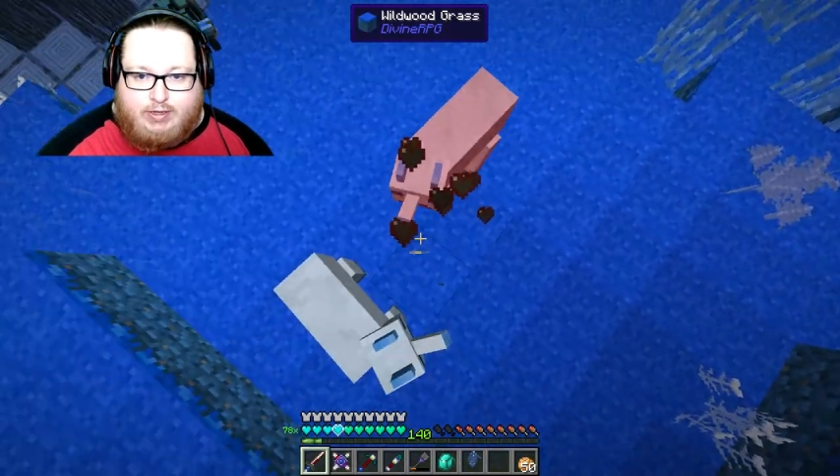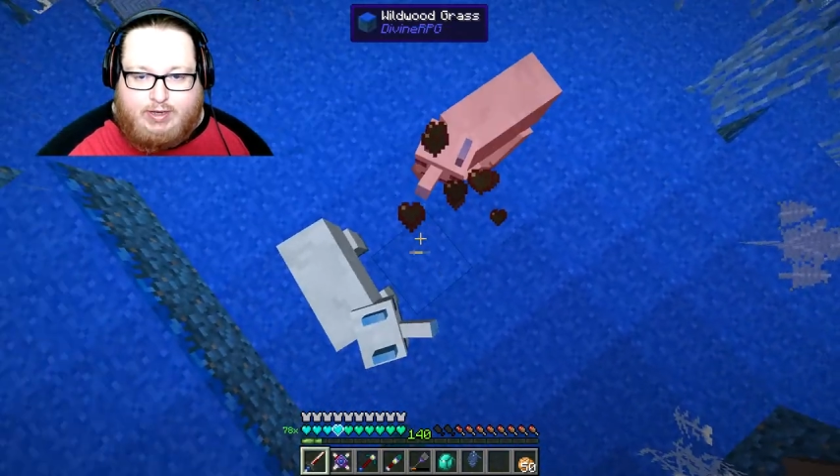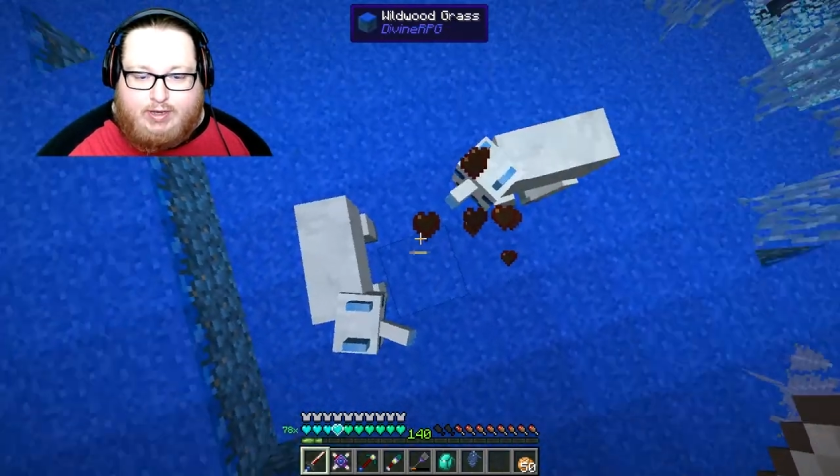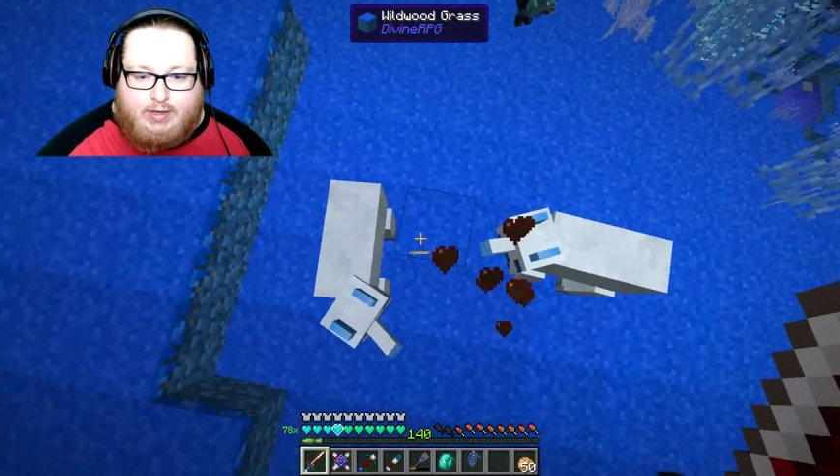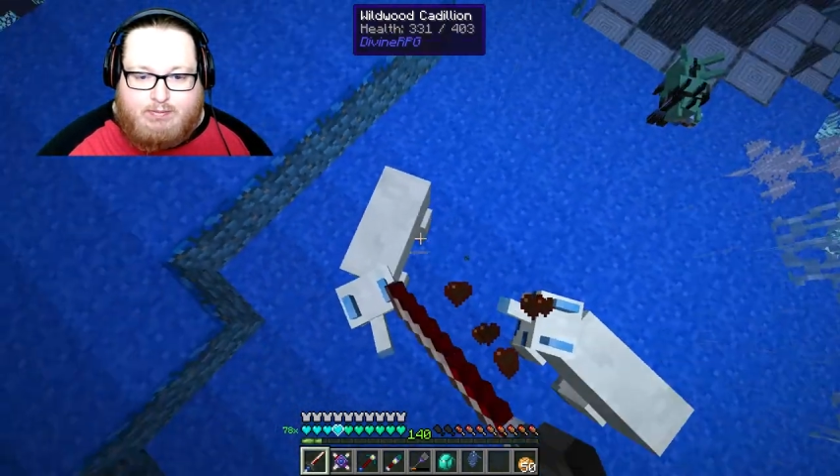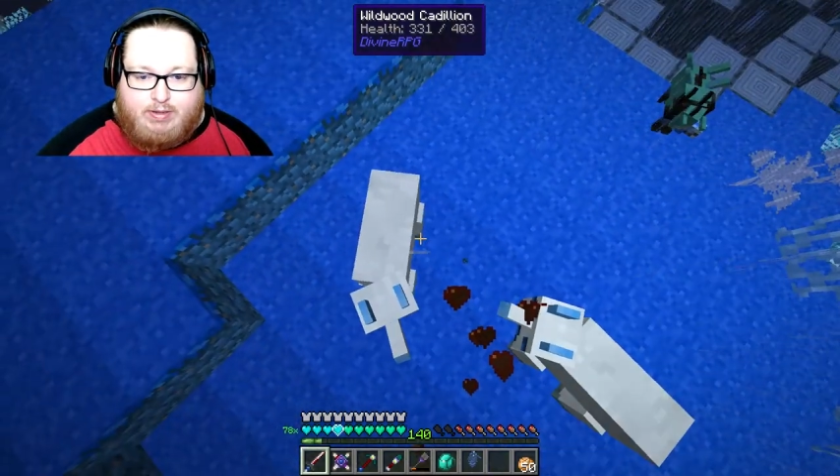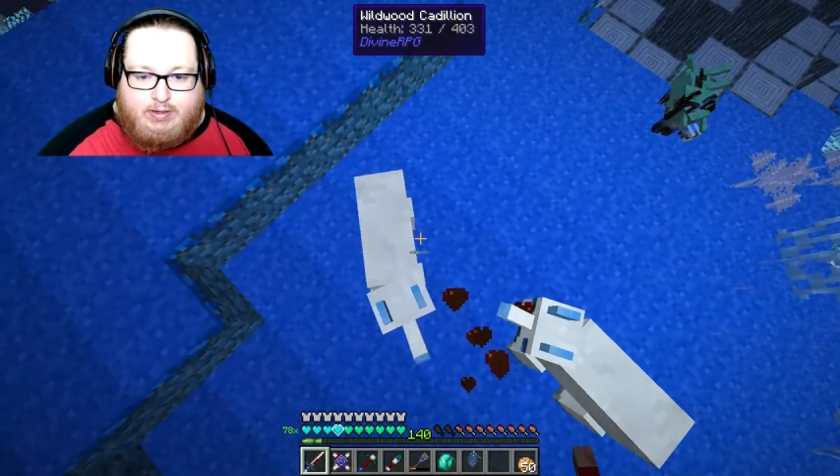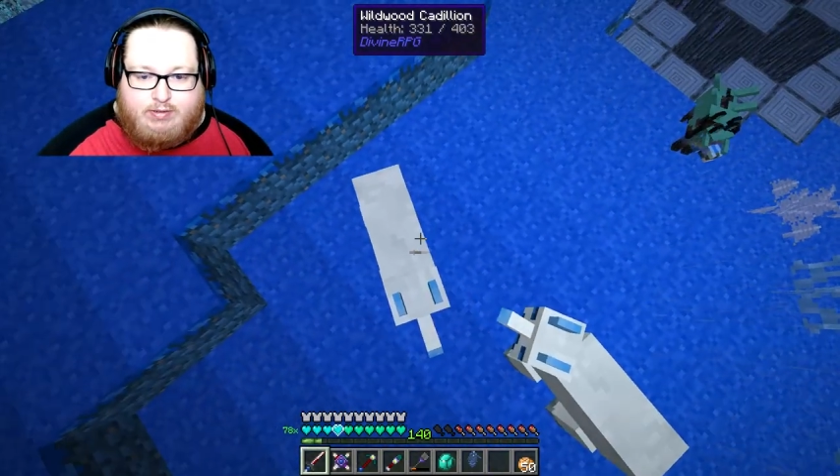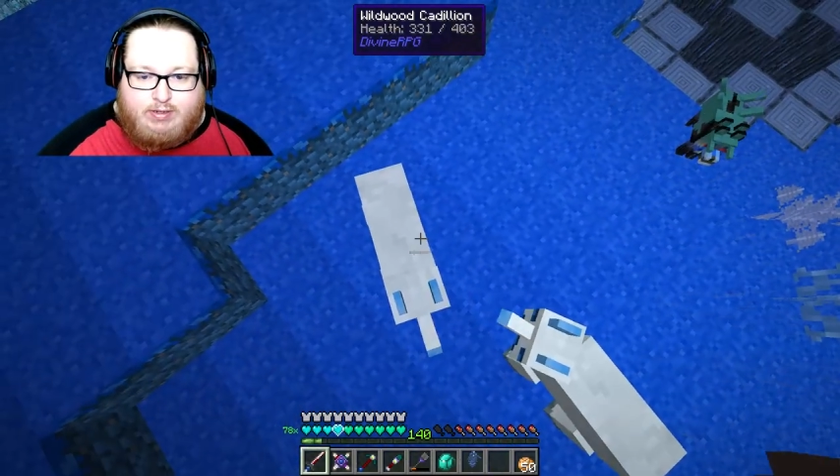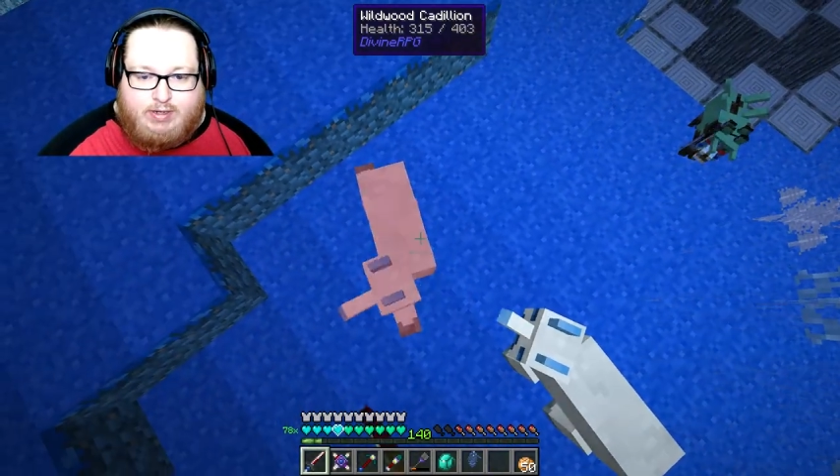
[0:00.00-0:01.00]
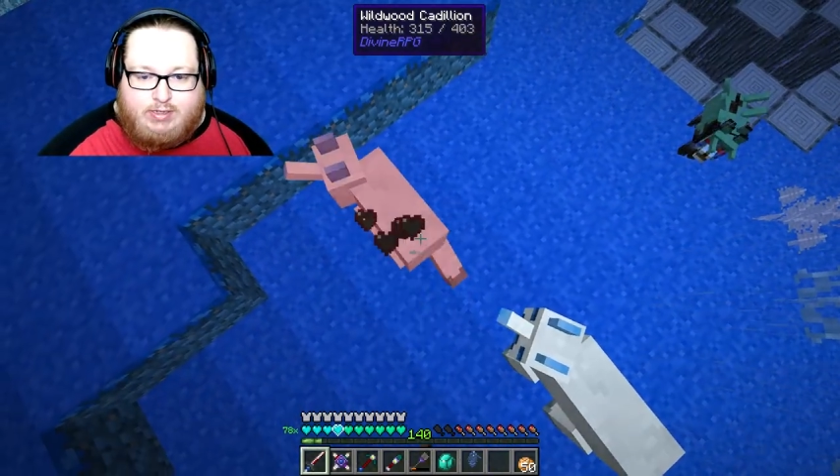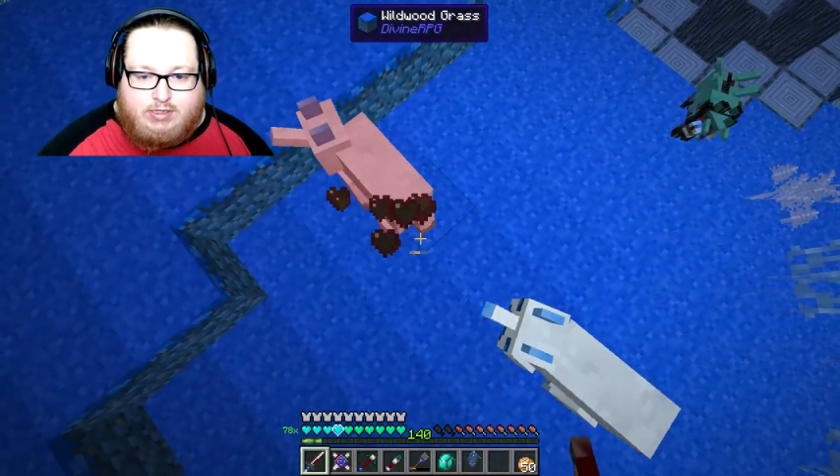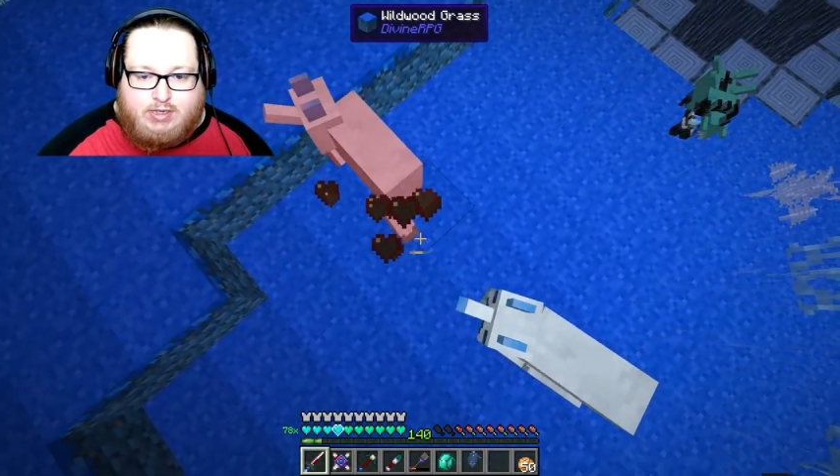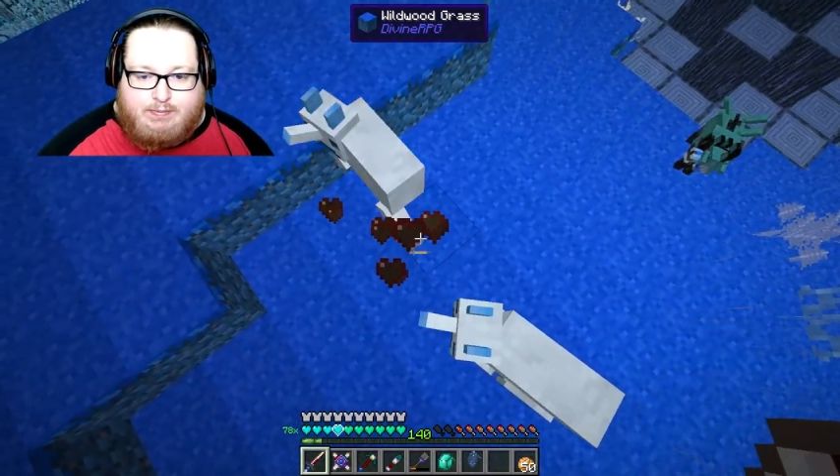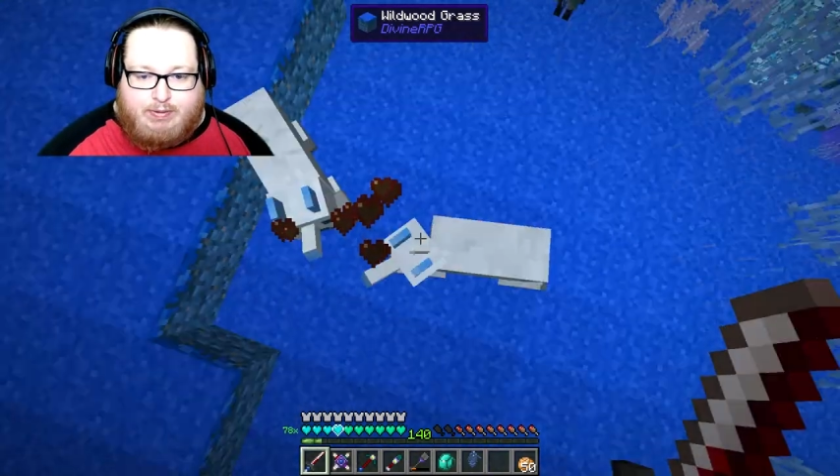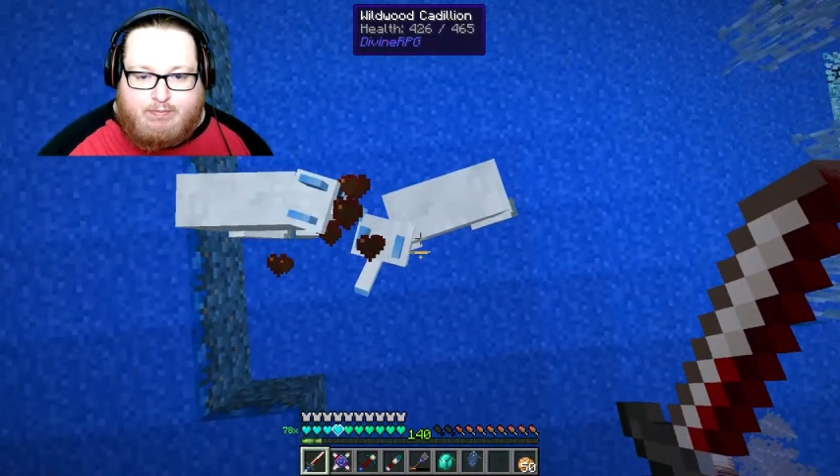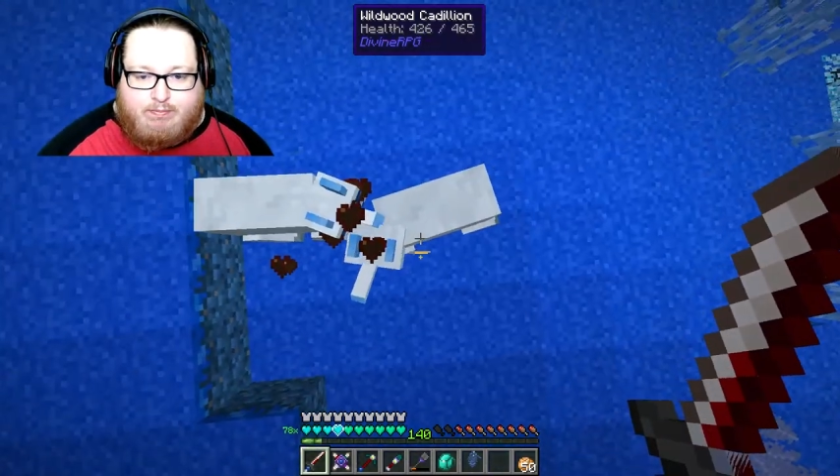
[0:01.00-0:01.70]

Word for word: can't hit me. And slapping